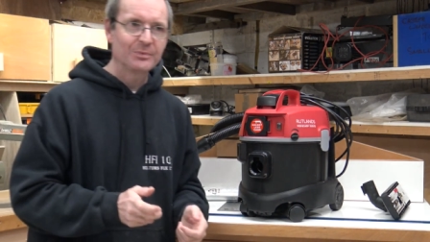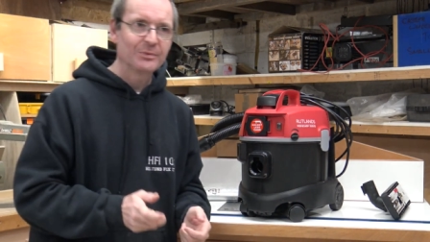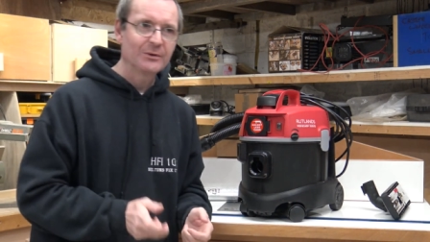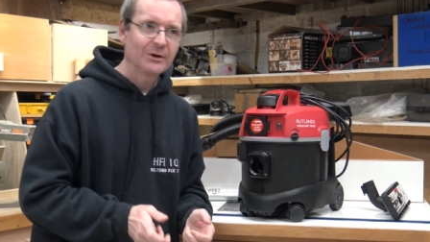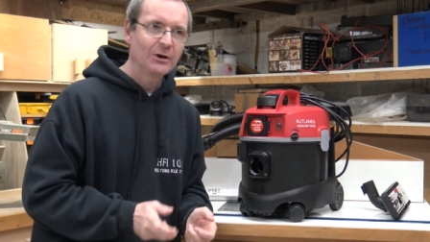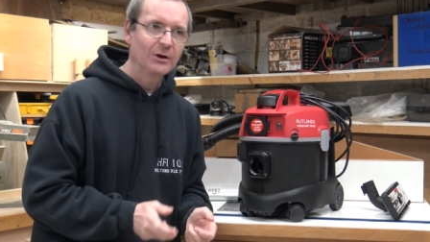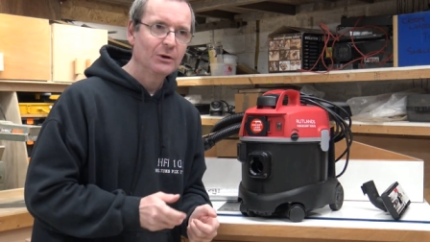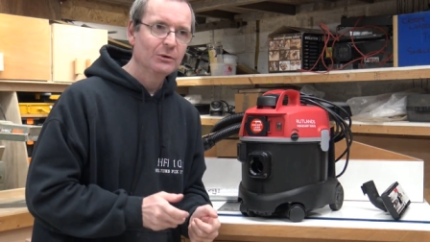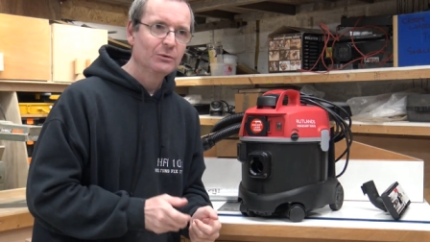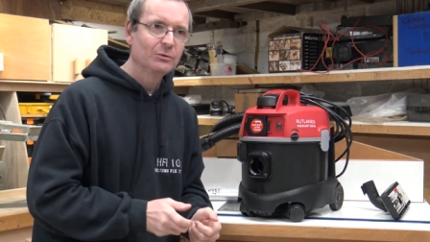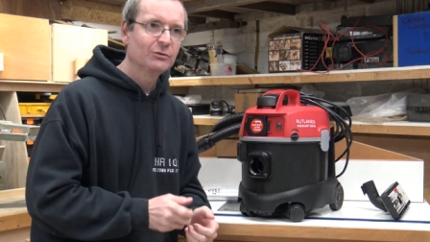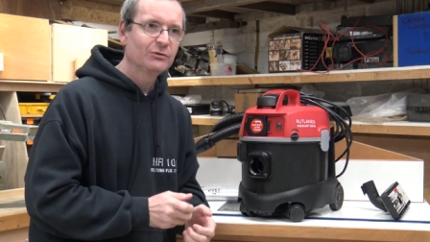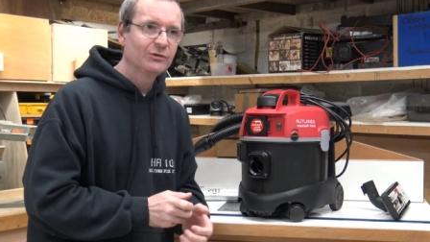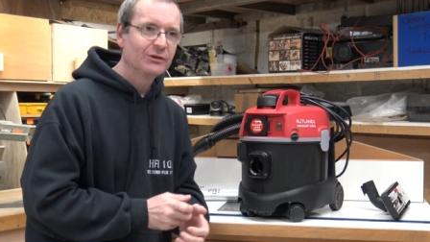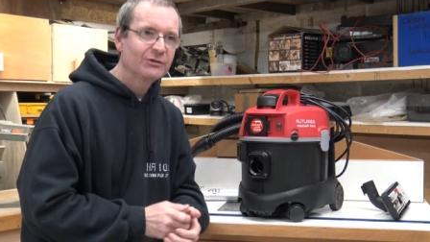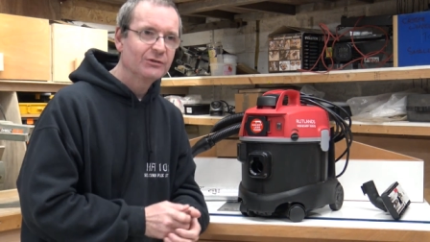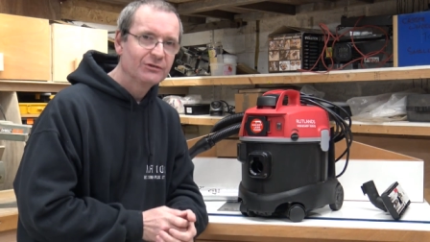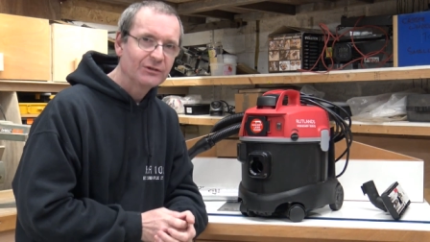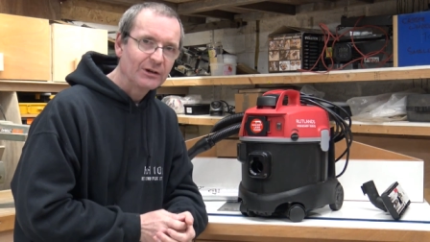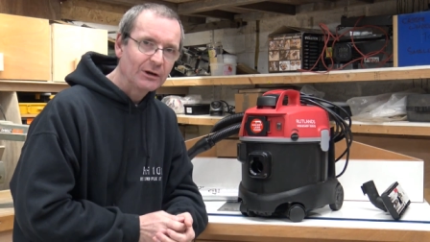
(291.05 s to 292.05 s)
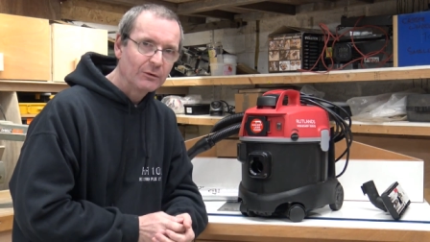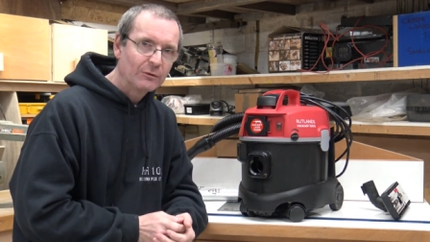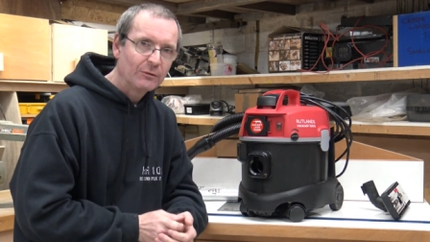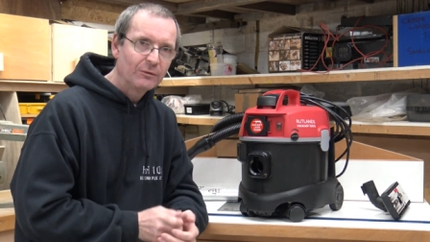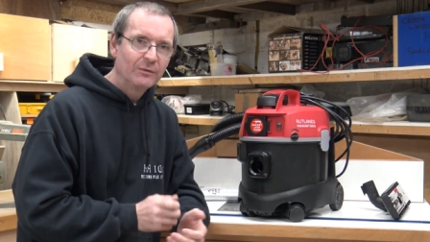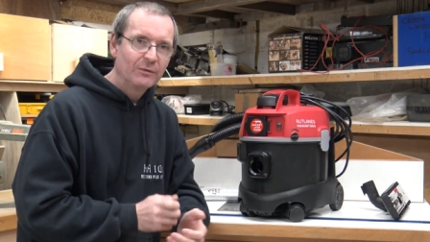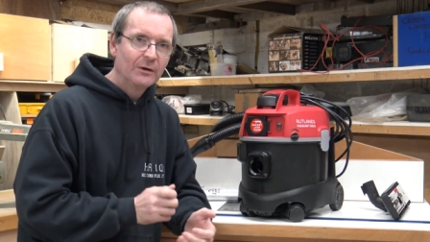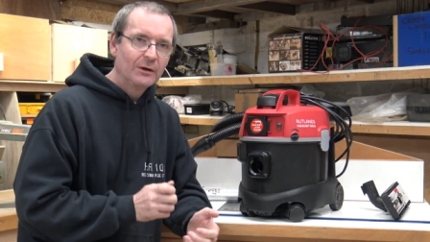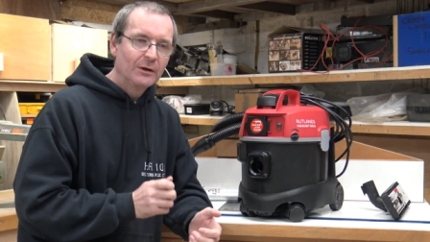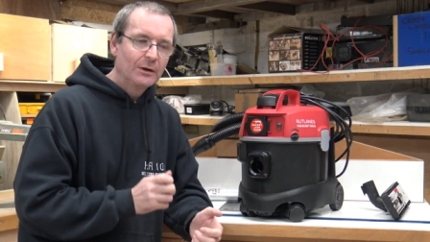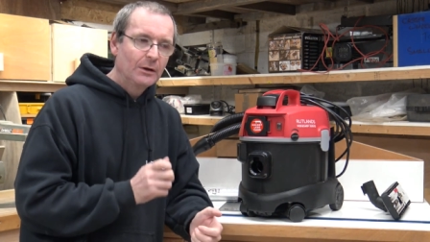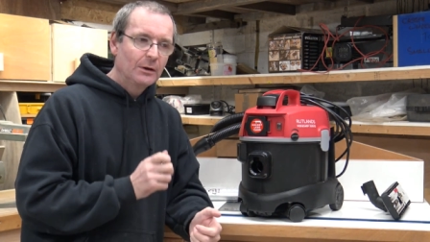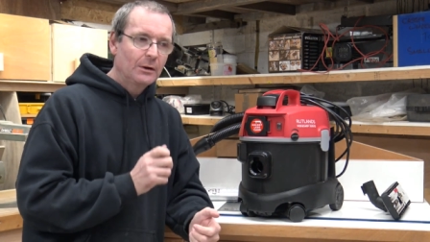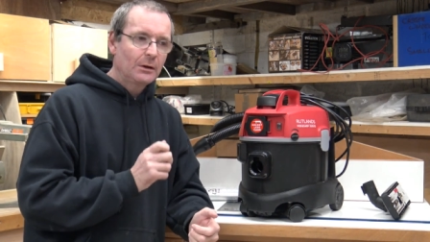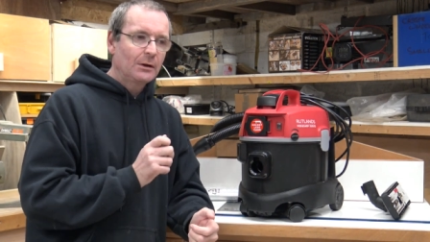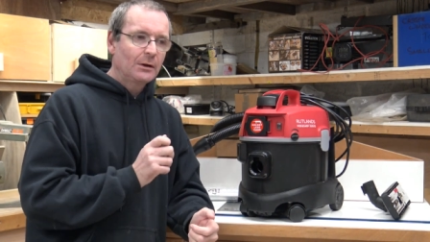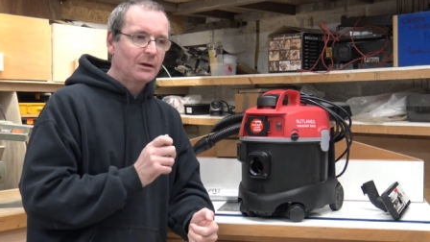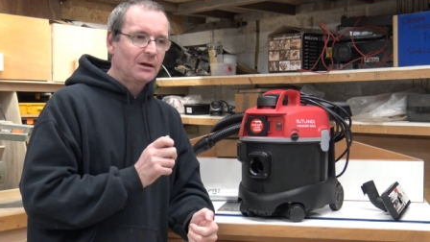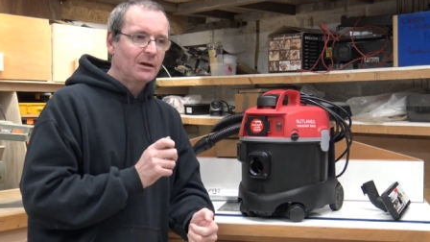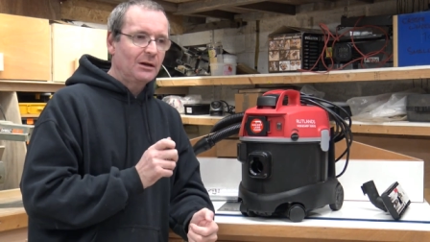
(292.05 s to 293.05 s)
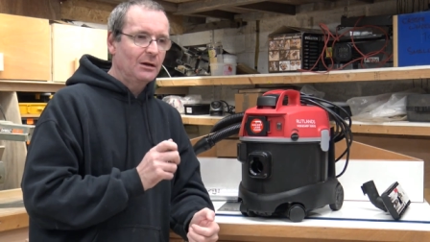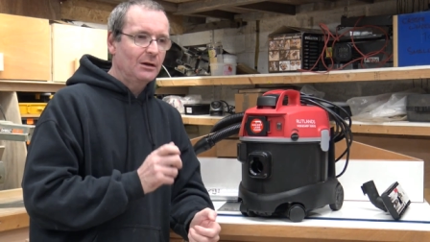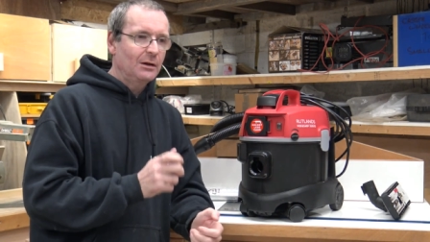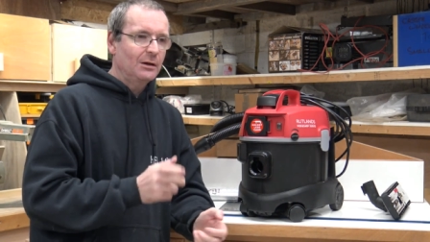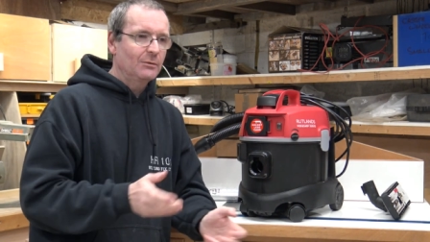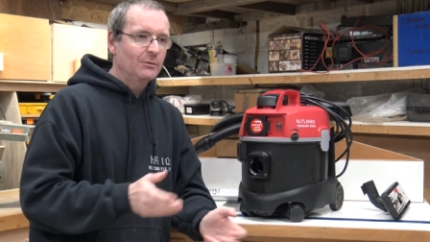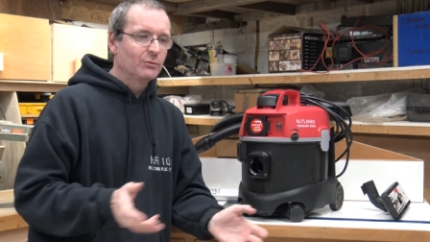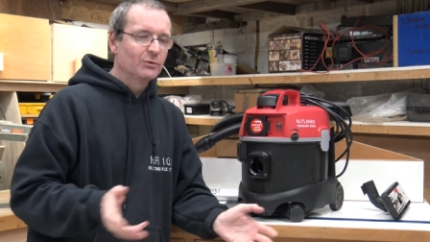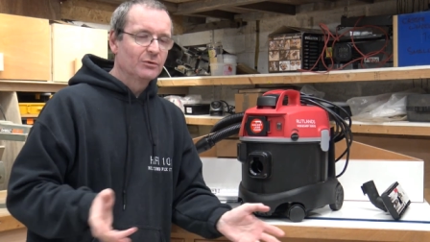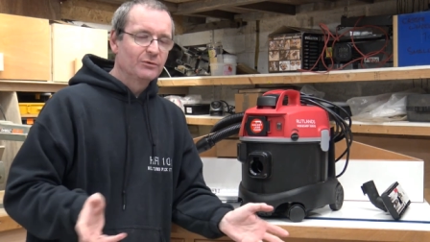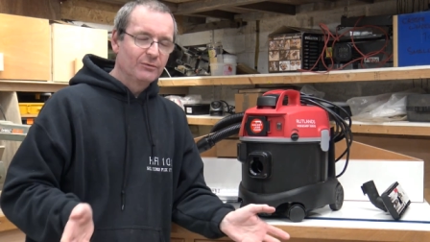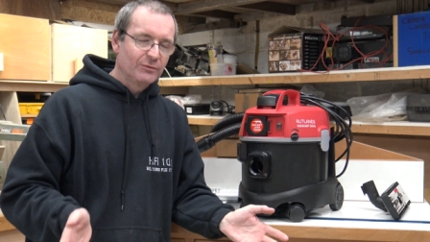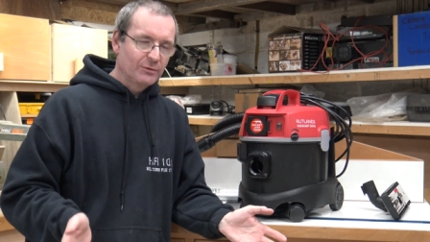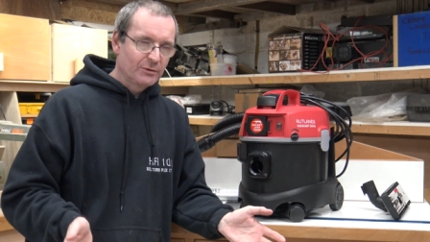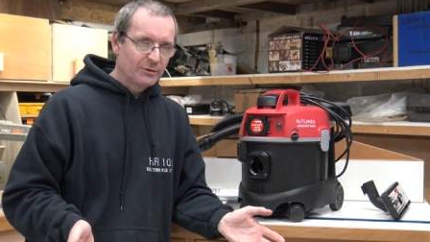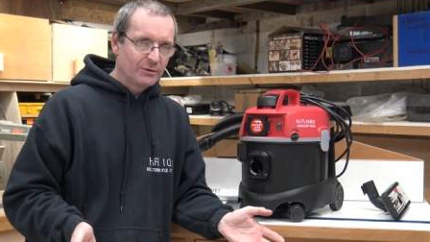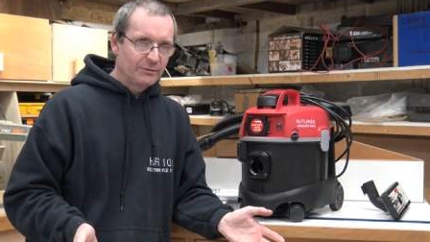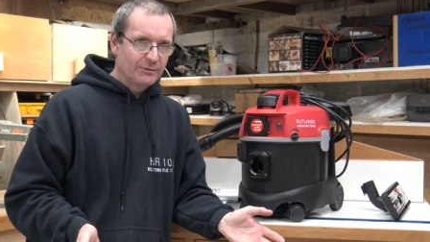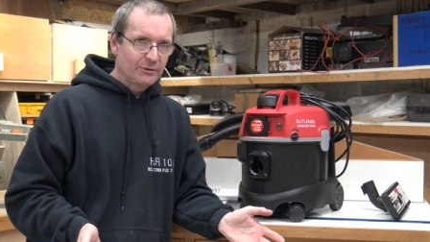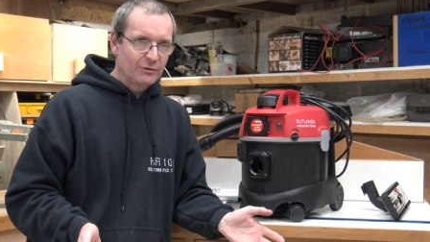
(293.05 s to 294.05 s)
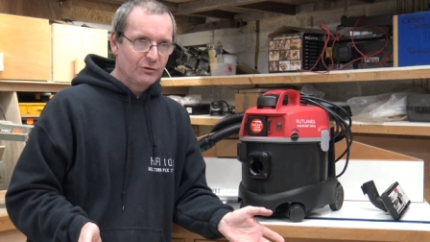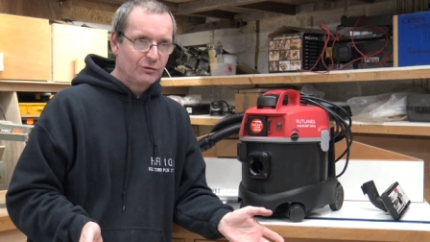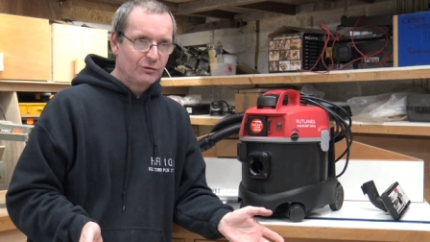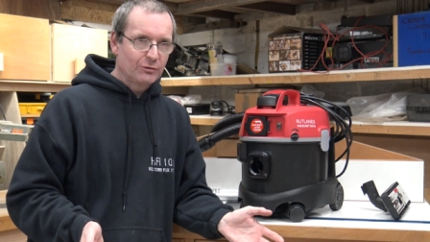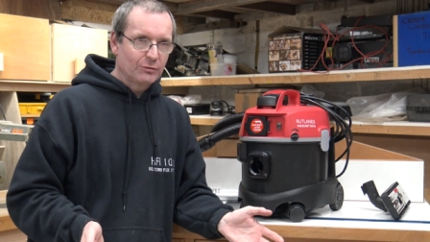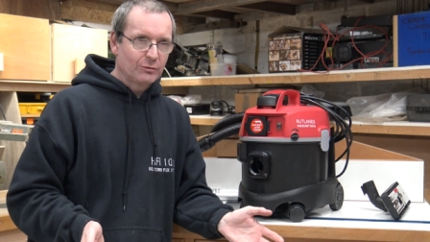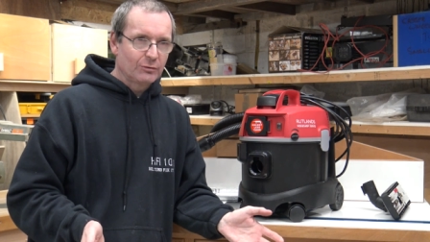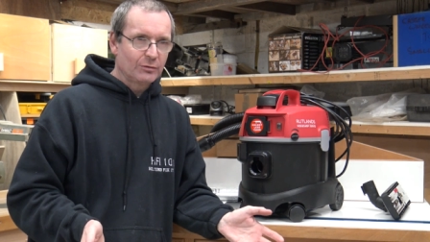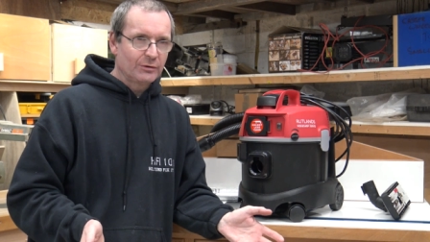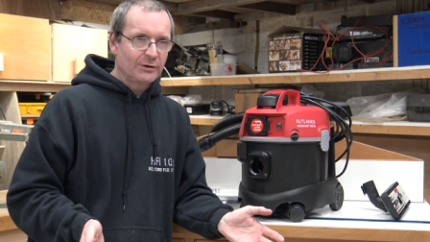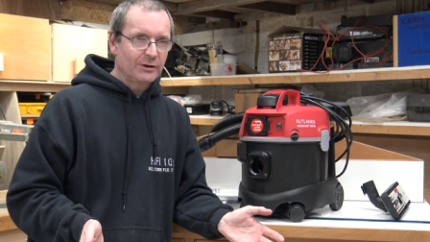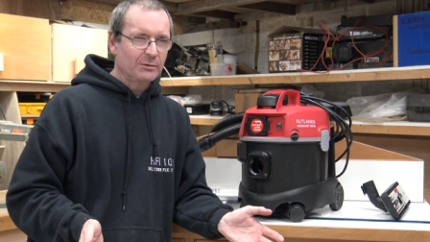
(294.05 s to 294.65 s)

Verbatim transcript: the hose itself uh, was very, very short.